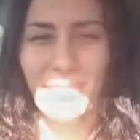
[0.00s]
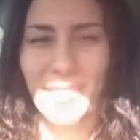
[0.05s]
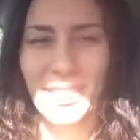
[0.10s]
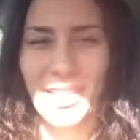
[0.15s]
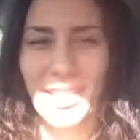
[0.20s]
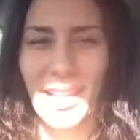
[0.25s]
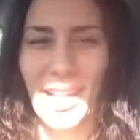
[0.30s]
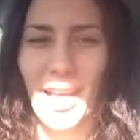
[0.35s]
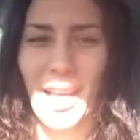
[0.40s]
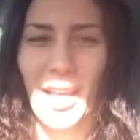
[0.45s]

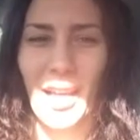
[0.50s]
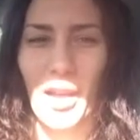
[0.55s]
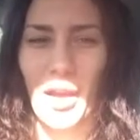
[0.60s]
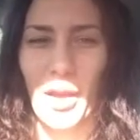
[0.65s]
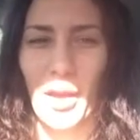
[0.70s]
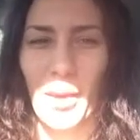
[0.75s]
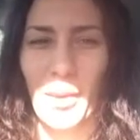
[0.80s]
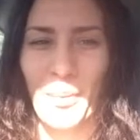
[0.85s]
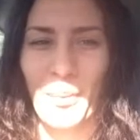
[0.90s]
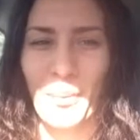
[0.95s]
today
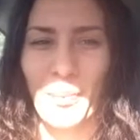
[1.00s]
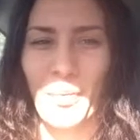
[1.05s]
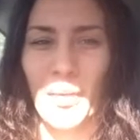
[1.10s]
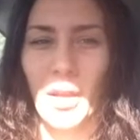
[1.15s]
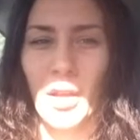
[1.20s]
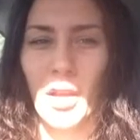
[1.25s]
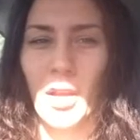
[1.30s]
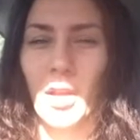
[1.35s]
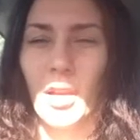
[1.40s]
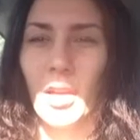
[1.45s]
I'm
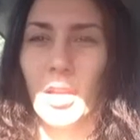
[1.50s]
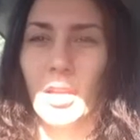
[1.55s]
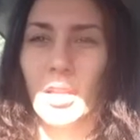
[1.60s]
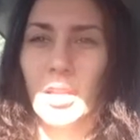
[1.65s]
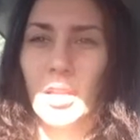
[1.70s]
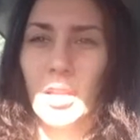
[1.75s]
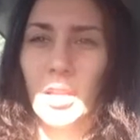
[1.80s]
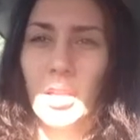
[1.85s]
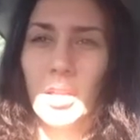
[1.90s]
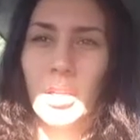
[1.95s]

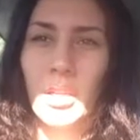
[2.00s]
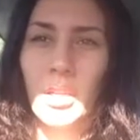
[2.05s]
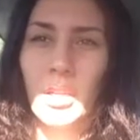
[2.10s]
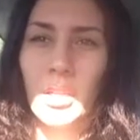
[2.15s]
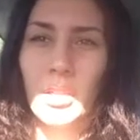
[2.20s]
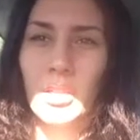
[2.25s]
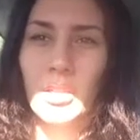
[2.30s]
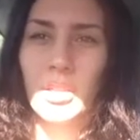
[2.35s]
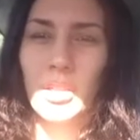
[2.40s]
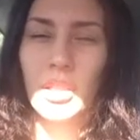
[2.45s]

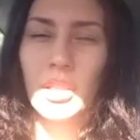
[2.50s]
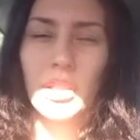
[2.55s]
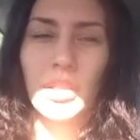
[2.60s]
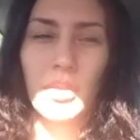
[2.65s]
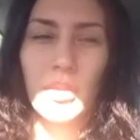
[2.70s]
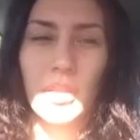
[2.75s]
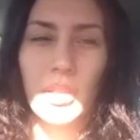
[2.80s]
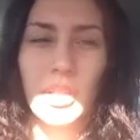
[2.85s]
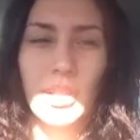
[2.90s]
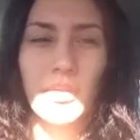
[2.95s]
just
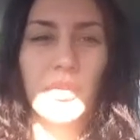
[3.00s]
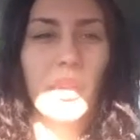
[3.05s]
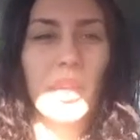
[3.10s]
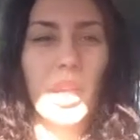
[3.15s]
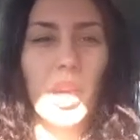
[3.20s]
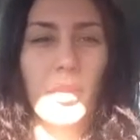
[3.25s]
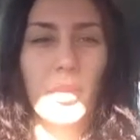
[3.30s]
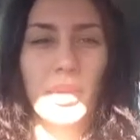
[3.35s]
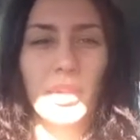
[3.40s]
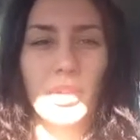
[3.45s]
doing this
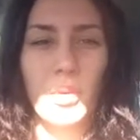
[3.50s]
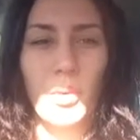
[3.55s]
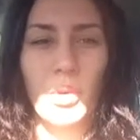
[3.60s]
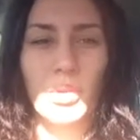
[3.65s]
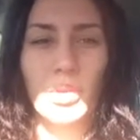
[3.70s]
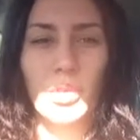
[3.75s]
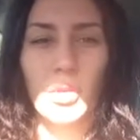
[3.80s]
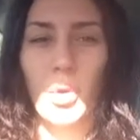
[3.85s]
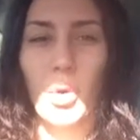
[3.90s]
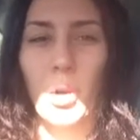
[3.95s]
video because I
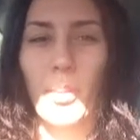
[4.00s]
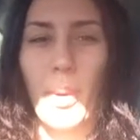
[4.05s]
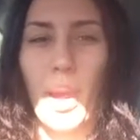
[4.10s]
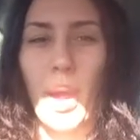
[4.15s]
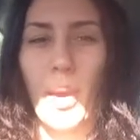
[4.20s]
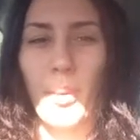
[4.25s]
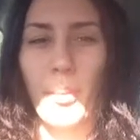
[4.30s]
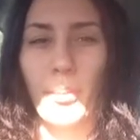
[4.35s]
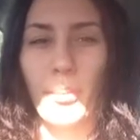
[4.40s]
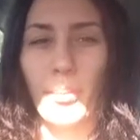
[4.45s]
want to talk
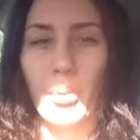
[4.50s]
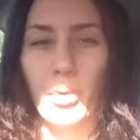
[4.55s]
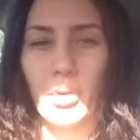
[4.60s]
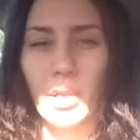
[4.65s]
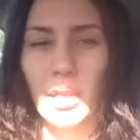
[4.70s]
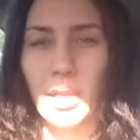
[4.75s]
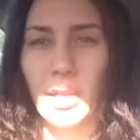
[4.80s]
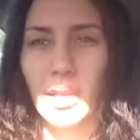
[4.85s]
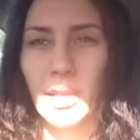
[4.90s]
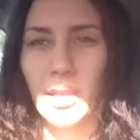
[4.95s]
about
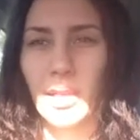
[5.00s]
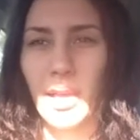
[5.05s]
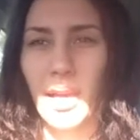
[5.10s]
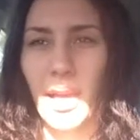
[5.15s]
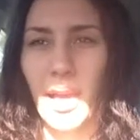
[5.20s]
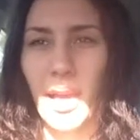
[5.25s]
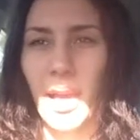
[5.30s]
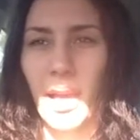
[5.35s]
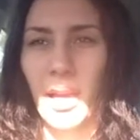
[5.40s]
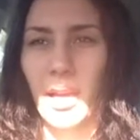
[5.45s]
bullying,
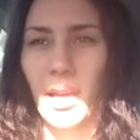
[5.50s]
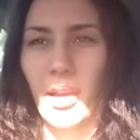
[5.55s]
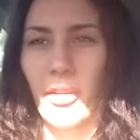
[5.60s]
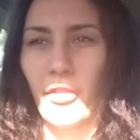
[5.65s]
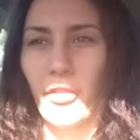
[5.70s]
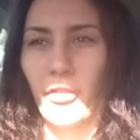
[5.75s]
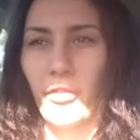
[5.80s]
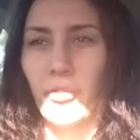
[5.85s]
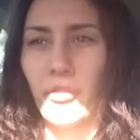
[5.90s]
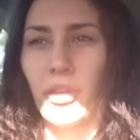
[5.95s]
and I
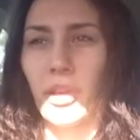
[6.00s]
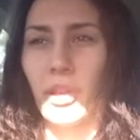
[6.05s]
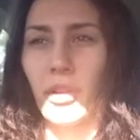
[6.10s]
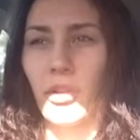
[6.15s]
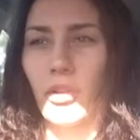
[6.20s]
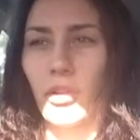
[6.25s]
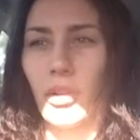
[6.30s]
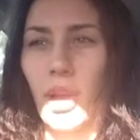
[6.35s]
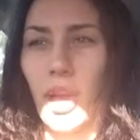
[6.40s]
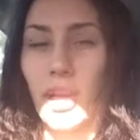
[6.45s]

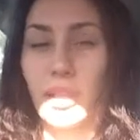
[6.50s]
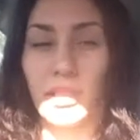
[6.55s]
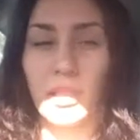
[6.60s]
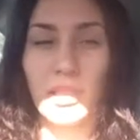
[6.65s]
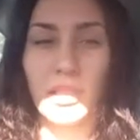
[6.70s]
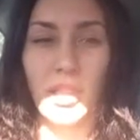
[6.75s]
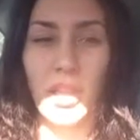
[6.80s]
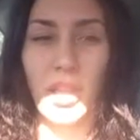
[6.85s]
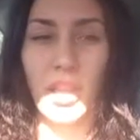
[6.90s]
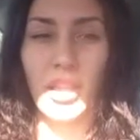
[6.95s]
feel as a
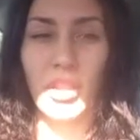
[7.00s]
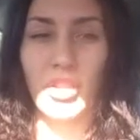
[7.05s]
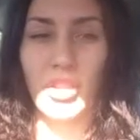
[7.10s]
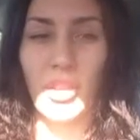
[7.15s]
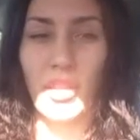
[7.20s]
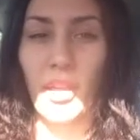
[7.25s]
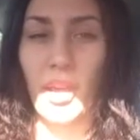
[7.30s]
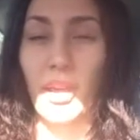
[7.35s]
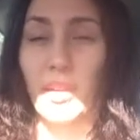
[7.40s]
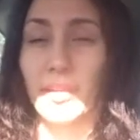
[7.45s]

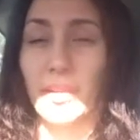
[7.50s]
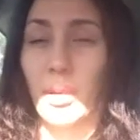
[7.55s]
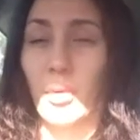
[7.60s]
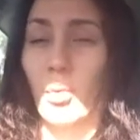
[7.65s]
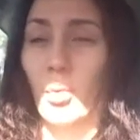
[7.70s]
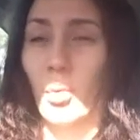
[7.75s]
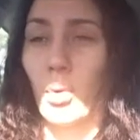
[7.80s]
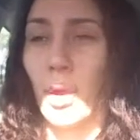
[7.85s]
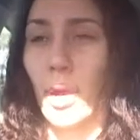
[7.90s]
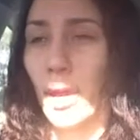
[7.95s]
teacher that I see
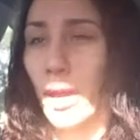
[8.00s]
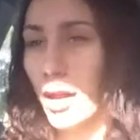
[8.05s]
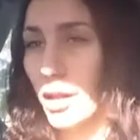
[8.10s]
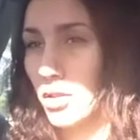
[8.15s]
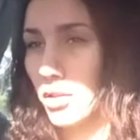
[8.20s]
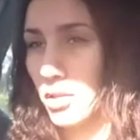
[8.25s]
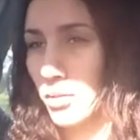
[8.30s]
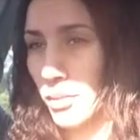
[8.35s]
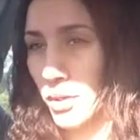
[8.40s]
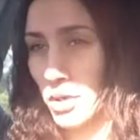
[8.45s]
way
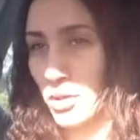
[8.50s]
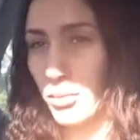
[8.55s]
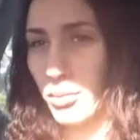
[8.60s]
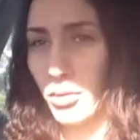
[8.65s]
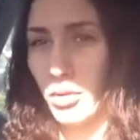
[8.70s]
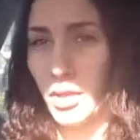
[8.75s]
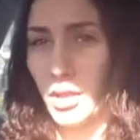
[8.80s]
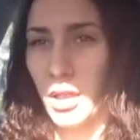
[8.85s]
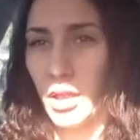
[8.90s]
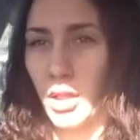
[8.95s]
too much
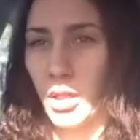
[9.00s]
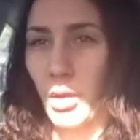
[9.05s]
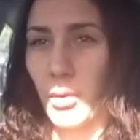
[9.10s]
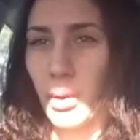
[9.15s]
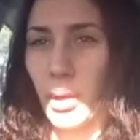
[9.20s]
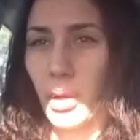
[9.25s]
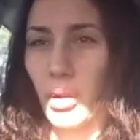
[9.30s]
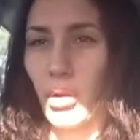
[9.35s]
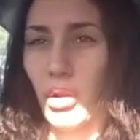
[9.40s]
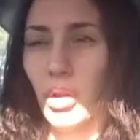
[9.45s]
bullying
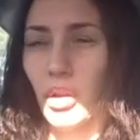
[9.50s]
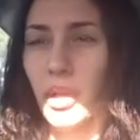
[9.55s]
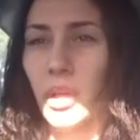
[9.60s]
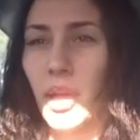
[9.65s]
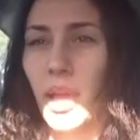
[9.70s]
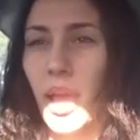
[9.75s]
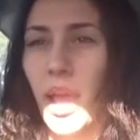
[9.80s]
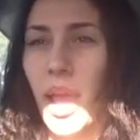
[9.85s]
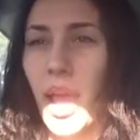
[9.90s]
going on.